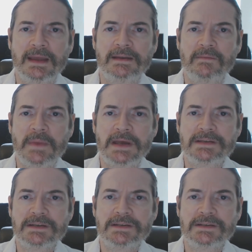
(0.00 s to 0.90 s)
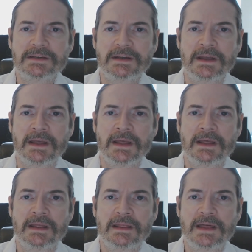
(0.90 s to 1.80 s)
End of message.
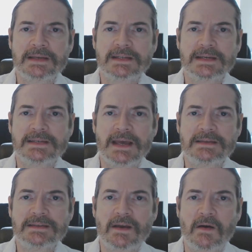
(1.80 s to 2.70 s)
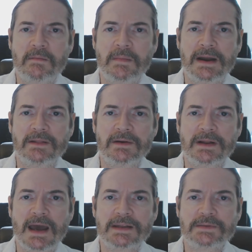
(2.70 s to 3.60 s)
Thusly says the Almighty Lord
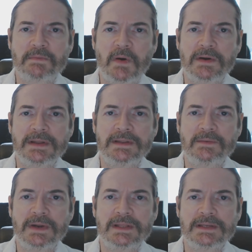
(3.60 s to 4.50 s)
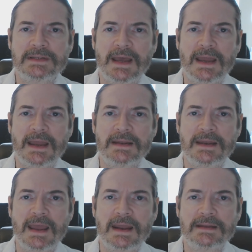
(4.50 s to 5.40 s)
God has spoken and written this day,
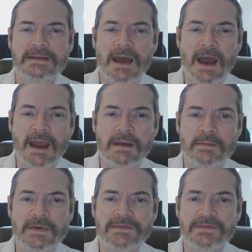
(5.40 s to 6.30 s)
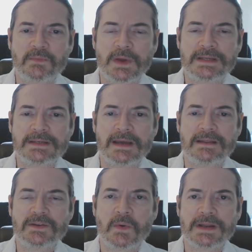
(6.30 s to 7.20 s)
date and time of Wednesday,
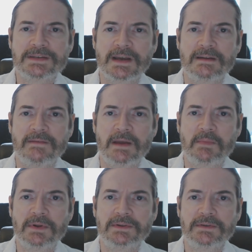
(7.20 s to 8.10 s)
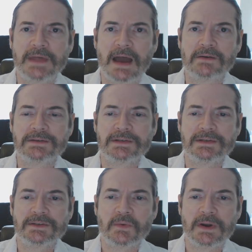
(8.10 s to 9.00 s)
the 22nd of April,
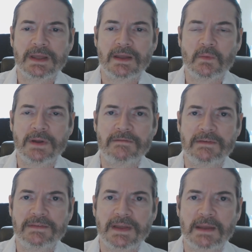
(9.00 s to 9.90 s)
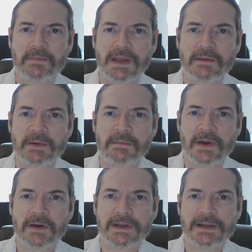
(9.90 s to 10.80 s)
2020 at 1.58 p.m.
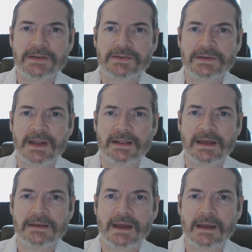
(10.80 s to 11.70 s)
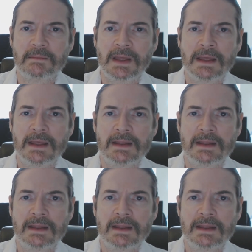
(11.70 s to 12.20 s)
American Eastern Daylight Time,